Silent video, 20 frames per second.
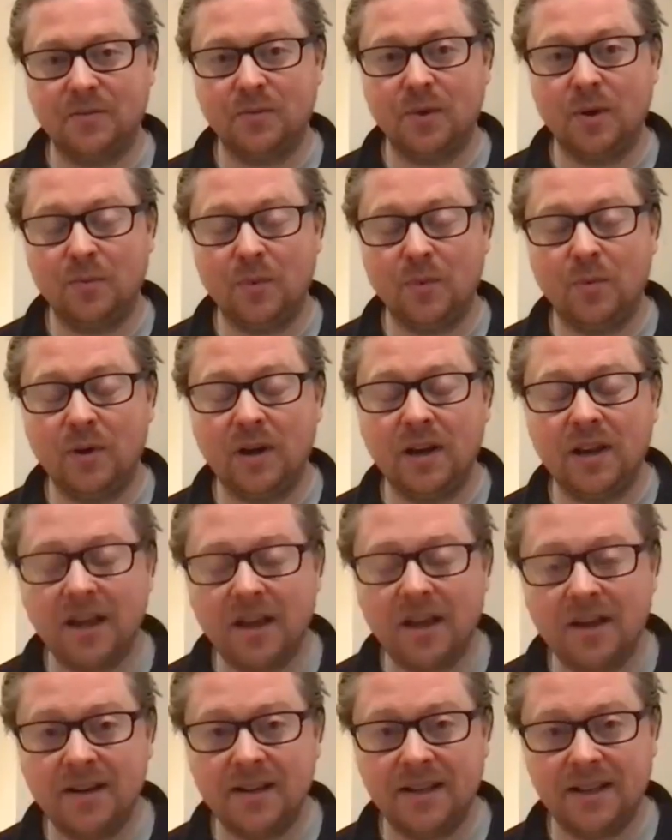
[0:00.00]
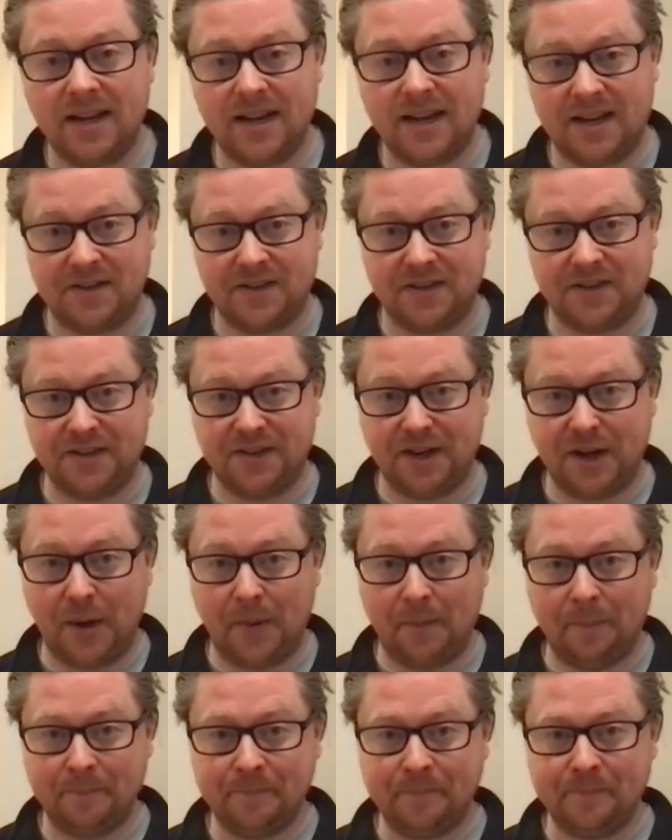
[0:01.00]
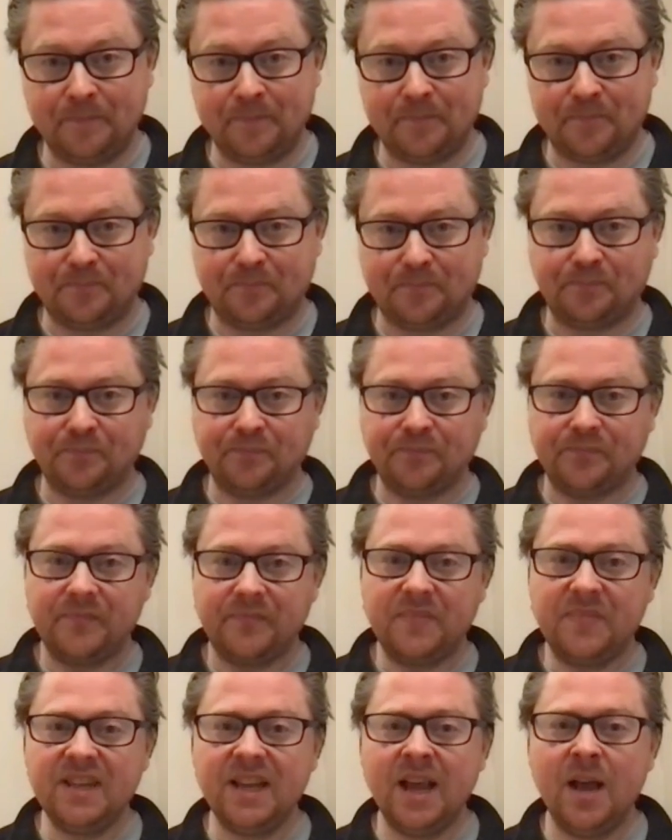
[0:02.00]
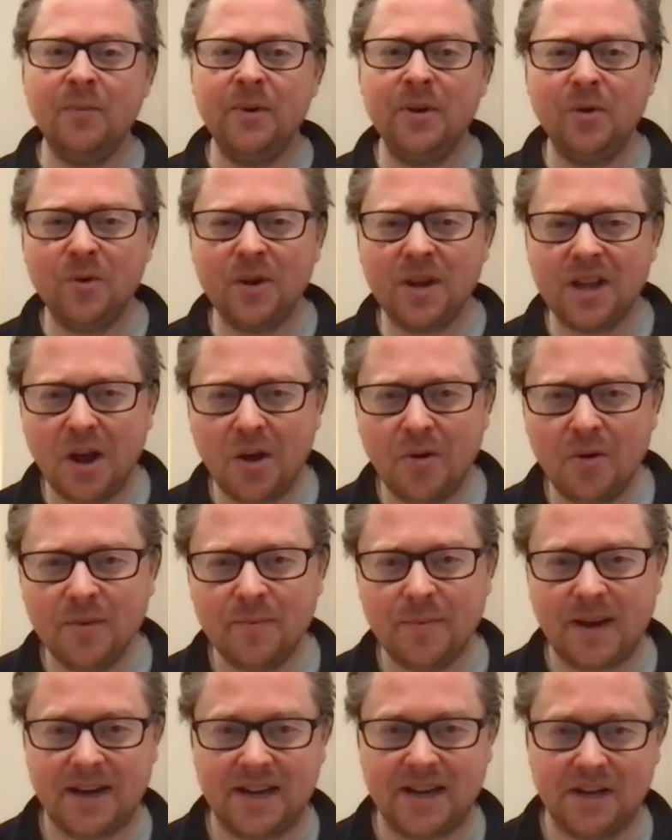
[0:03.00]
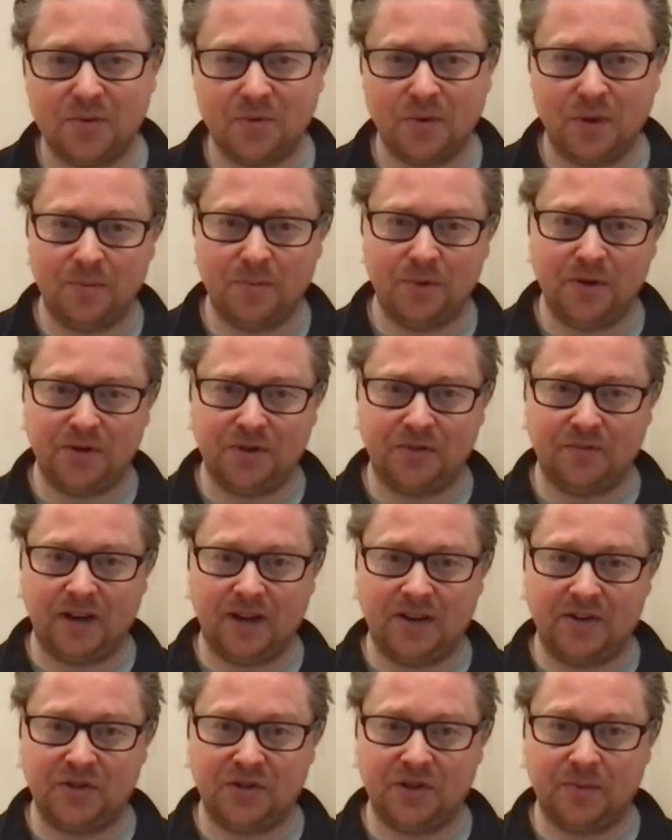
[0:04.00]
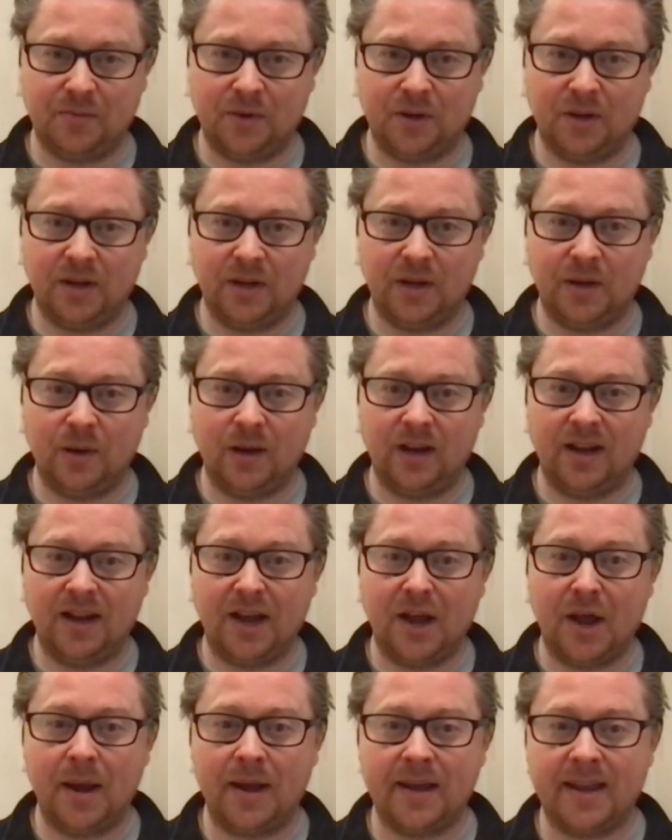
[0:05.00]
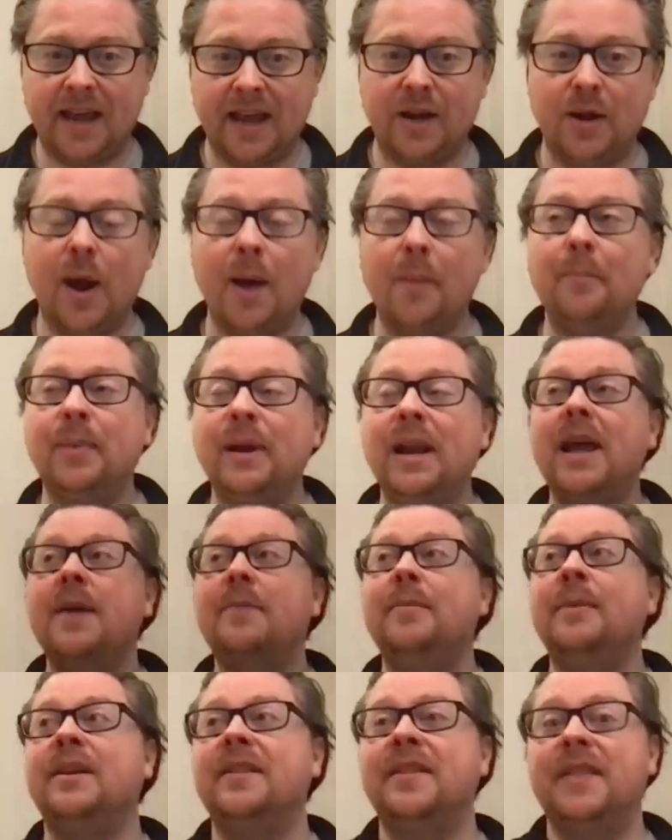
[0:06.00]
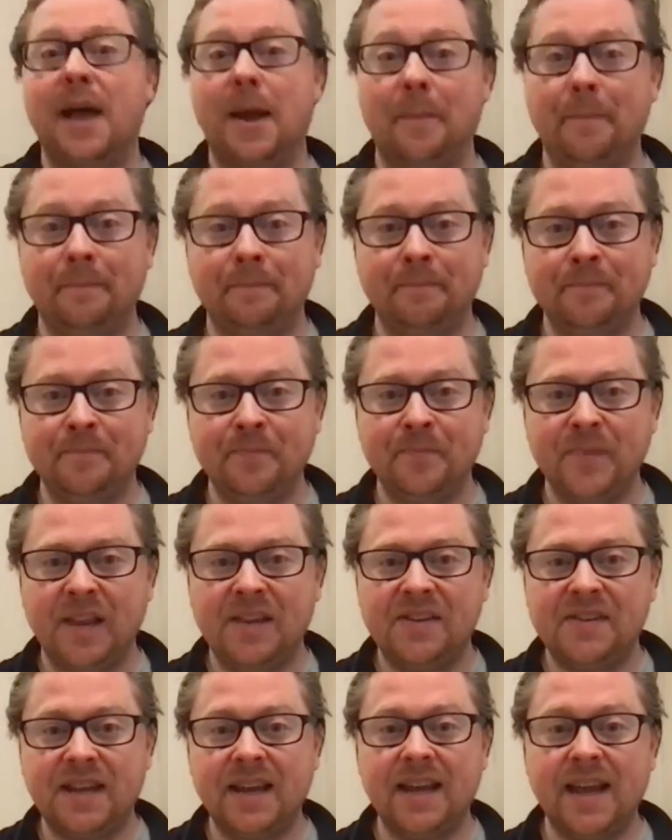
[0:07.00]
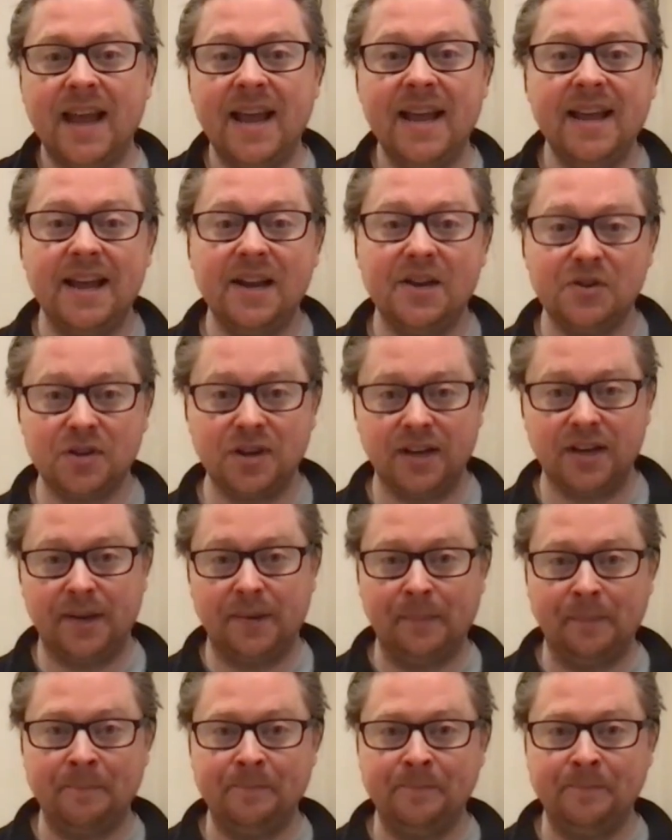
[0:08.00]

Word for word: we're, we're learning the lessons now. And we're not going back into an abusive relationship, uh, you know, uh, again, and blaming them and saying, hey, actually,